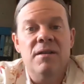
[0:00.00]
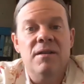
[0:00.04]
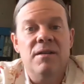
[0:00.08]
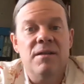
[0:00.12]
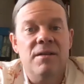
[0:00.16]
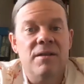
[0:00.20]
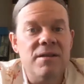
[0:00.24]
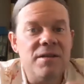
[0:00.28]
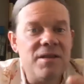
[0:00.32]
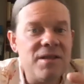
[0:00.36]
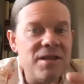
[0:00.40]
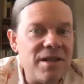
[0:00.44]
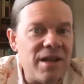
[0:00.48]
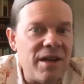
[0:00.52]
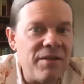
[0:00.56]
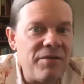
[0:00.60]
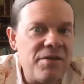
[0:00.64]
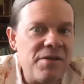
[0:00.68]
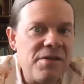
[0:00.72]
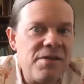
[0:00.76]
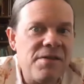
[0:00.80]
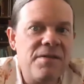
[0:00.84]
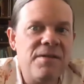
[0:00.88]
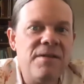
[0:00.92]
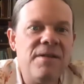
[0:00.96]
The
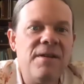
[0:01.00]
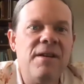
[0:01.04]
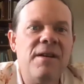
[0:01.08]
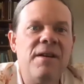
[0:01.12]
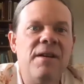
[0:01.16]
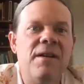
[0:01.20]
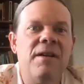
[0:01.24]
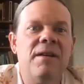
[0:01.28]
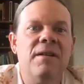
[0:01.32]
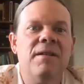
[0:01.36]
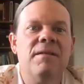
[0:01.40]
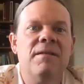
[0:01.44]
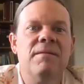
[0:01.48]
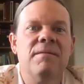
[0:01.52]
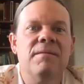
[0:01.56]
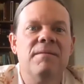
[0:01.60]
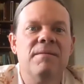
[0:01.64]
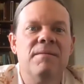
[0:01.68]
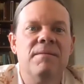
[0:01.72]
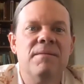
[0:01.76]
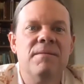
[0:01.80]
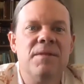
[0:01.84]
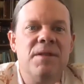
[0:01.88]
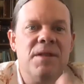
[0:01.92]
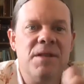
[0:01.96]
seventh day,
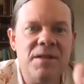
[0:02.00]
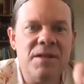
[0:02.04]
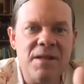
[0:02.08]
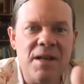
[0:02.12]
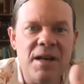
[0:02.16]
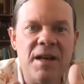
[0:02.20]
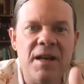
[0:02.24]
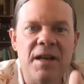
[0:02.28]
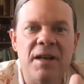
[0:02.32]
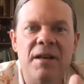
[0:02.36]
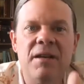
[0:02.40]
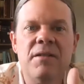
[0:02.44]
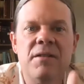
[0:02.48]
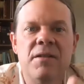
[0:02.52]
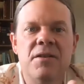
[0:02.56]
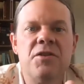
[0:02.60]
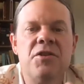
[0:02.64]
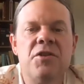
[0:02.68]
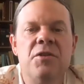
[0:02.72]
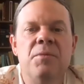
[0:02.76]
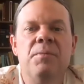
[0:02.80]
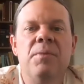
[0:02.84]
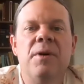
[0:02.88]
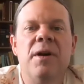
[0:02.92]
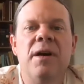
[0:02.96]
today, the
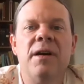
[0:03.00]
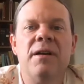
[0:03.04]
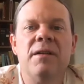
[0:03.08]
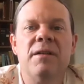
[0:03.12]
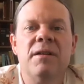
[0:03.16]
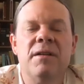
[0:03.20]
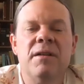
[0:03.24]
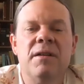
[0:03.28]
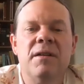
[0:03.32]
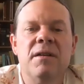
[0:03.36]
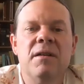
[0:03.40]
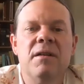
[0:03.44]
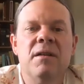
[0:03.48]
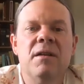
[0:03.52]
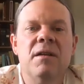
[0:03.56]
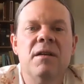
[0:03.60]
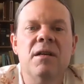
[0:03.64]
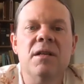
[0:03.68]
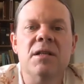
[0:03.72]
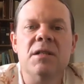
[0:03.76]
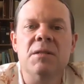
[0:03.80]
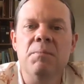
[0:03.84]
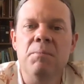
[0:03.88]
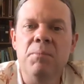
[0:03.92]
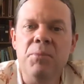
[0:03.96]
Shabbat,
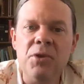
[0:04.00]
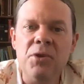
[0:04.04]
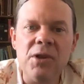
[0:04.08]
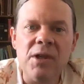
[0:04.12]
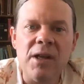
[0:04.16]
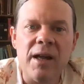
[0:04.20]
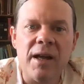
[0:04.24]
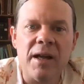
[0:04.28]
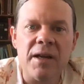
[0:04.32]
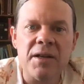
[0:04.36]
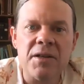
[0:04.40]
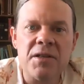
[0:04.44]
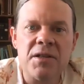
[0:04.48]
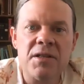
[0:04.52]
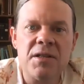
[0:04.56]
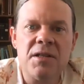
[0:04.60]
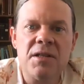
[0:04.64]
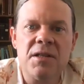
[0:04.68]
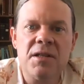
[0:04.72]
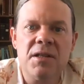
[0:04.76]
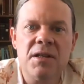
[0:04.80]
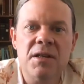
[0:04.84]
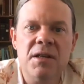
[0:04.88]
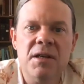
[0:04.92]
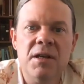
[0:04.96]
is blessed
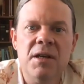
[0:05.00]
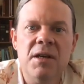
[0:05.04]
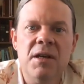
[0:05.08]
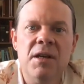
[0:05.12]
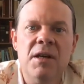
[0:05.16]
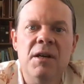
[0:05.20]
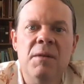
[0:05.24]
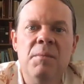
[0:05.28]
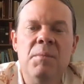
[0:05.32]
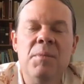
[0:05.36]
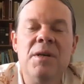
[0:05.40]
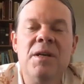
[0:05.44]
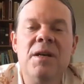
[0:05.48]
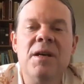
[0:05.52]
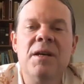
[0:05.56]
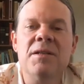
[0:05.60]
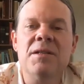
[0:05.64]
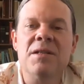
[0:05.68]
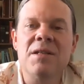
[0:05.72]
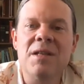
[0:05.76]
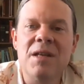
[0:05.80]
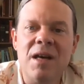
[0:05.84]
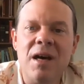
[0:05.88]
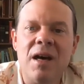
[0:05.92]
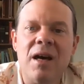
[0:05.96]
because
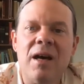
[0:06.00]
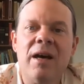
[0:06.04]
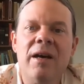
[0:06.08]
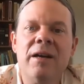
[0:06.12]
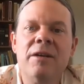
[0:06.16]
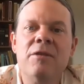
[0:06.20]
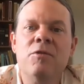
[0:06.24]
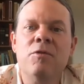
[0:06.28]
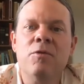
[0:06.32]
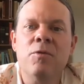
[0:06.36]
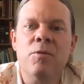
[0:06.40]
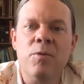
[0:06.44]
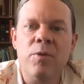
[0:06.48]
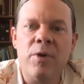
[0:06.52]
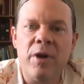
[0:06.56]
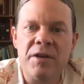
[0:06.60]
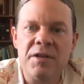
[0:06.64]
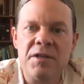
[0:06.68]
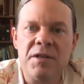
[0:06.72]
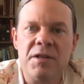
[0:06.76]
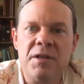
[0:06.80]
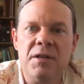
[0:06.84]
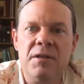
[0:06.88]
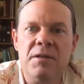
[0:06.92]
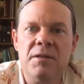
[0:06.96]
God
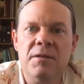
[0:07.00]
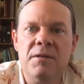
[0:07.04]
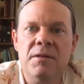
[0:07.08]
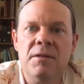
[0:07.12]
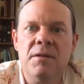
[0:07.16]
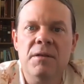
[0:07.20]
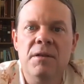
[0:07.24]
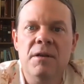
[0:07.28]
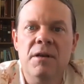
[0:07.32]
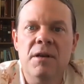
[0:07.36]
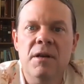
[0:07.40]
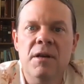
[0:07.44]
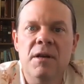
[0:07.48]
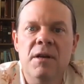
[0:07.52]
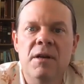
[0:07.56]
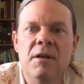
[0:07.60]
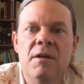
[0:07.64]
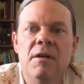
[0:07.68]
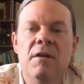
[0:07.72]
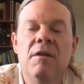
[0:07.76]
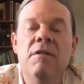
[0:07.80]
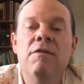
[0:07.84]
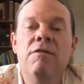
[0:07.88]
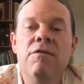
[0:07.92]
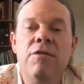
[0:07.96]
rested
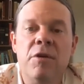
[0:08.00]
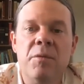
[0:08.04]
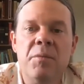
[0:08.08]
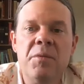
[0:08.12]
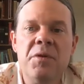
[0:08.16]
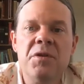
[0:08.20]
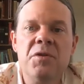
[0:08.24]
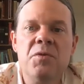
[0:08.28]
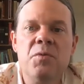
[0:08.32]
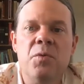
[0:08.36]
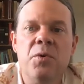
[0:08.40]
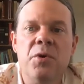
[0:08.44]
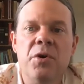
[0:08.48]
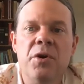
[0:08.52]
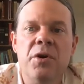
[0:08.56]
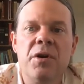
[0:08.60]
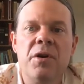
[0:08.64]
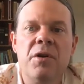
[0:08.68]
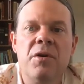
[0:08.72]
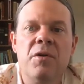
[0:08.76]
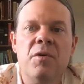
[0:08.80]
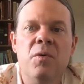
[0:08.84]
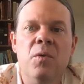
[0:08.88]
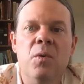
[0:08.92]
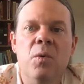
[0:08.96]
from his
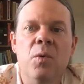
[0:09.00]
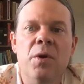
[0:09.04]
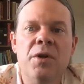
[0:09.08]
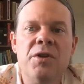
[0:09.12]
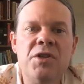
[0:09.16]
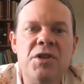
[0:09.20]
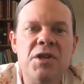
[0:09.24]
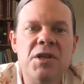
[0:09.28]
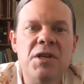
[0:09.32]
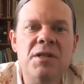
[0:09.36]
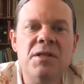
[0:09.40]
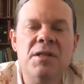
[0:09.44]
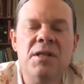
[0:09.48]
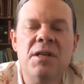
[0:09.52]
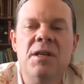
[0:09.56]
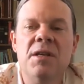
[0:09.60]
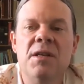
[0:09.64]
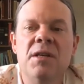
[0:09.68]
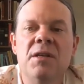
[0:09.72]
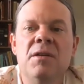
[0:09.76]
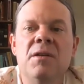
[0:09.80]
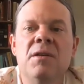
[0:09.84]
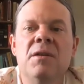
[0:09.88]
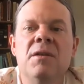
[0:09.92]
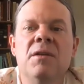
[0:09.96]
work, which he
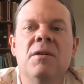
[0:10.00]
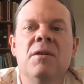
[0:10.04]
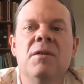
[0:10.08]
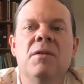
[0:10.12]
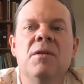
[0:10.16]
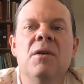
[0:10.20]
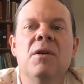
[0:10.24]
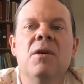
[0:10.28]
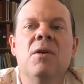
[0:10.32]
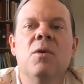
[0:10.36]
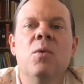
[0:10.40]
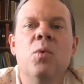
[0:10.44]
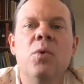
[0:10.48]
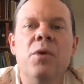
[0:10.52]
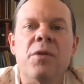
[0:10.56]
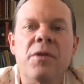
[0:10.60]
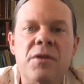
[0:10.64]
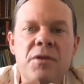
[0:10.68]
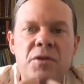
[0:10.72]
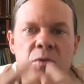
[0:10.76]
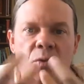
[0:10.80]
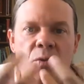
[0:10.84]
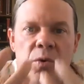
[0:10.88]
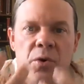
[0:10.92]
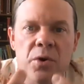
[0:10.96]
did with
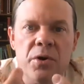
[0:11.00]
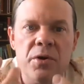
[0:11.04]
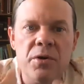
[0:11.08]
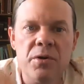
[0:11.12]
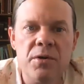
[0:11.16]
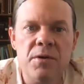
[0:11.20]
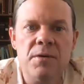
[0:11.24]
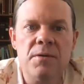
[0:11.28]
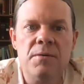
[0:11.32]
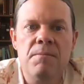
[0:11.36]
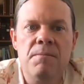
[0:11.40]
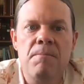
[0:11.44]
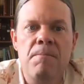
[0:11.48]
his words.